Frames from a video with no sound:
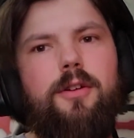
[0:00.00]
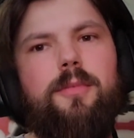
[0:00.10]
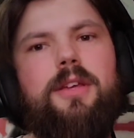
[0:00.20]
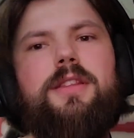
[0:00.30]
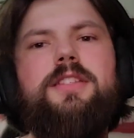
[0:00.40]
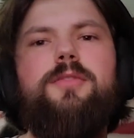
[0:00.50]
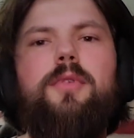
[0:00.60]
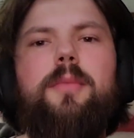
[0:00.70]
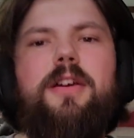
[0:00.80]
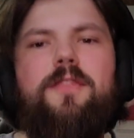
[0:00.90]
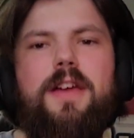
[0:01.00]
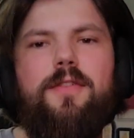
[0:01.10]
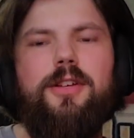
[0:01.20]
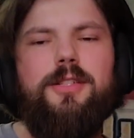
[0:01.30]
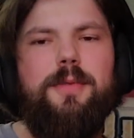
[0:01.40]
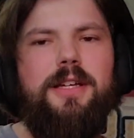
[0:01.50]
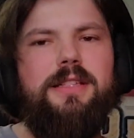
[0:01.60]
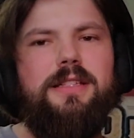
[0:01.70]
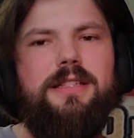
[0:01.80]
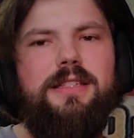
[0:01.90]
Fire blade. This is one of my favorites
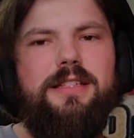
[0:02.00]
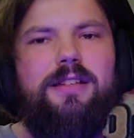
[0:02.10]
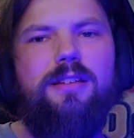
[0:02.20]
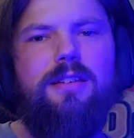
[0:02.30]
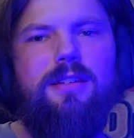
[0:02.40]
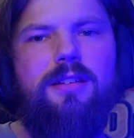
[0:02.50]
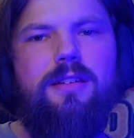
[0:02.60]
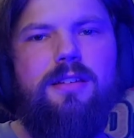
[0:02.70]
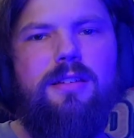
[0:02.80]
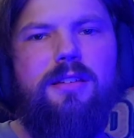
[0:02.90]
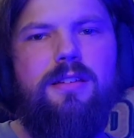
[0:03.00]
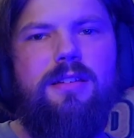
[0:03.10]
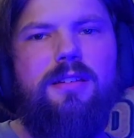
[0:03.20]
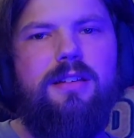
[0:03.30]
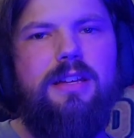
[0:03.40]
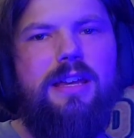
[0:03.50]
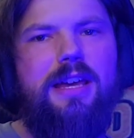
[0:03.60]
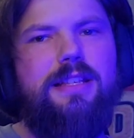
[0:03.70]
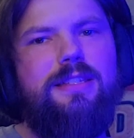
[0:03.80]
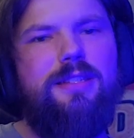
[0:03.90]
because it's kind of
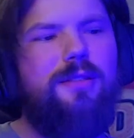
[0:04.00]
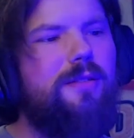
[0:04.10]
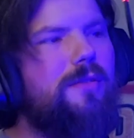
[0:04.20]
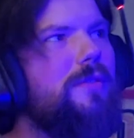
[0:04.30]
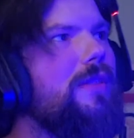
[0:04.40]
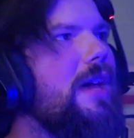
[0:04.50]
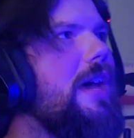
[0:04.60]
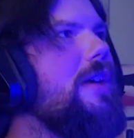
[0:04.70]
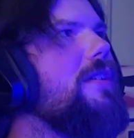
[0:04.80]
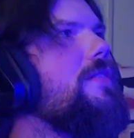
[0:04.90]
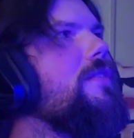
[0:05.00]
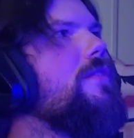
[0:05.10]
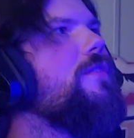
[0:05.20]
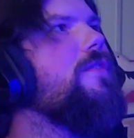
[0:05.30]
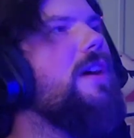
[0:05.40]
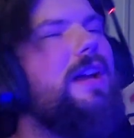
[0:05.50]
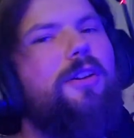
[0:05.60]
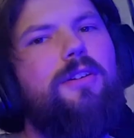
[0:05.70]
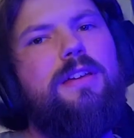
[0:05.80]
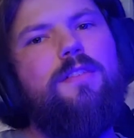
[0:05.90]
has that
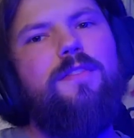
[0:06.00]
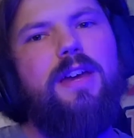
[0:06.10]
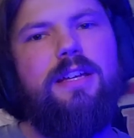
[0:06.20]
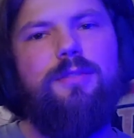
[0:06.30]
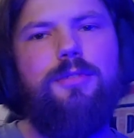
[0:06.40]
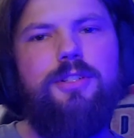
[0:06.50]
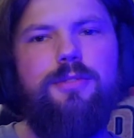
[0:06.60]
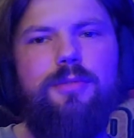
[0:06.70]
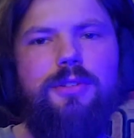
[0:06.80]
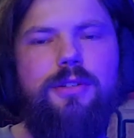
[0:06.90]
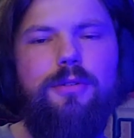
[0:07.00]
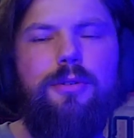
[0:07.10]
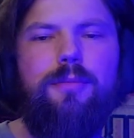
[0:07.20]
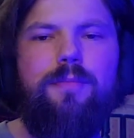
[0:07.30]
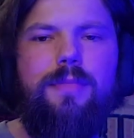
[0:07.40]
fiery effect, which is really cool.